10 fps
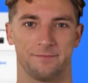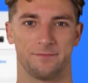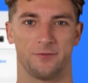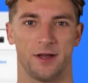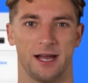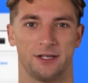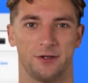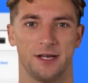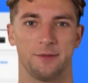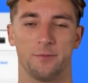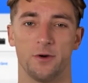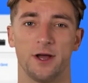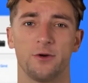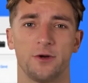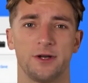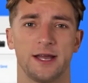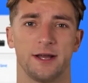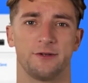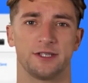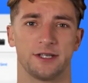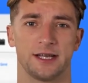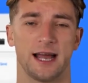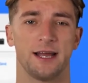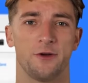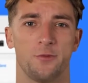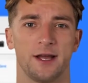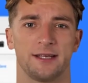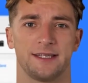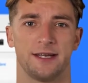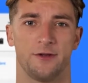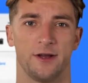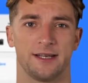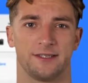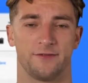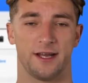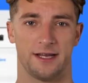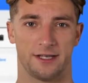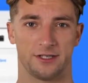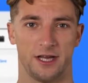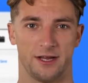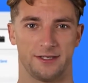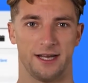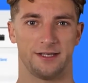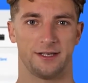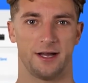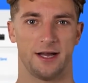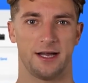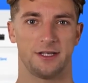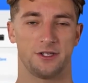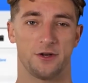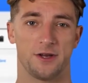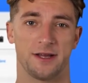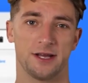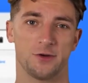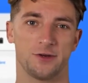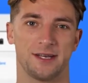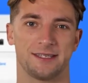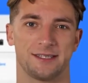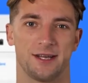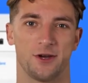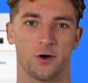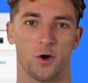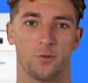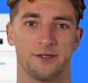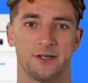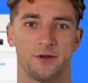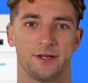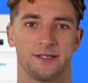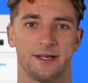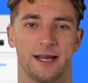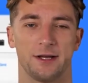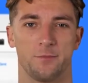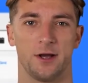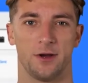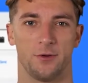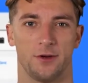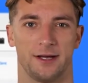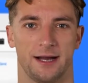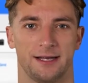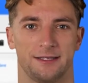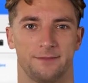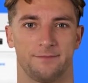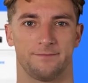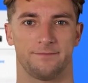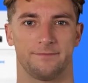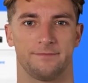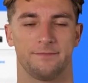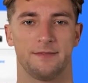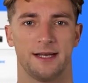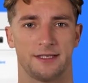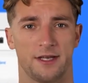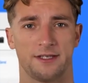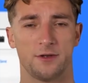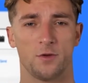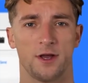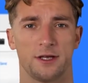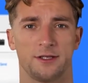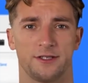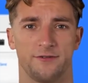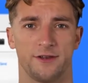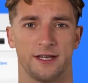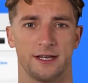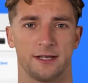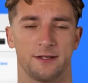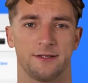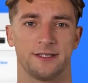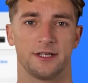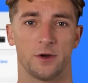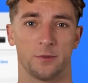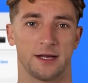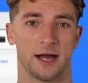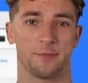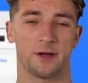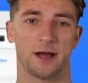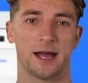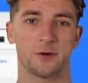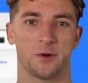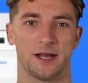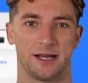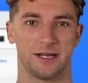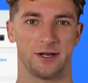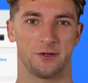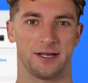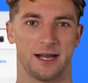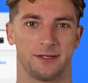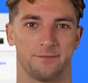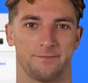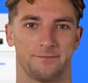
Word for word: Flash Lead Pro allows you to categorize and classify each contact, ensuring that your lists are always current and well-organized. It's also quite user-friendly, so you'll be up and running in no time.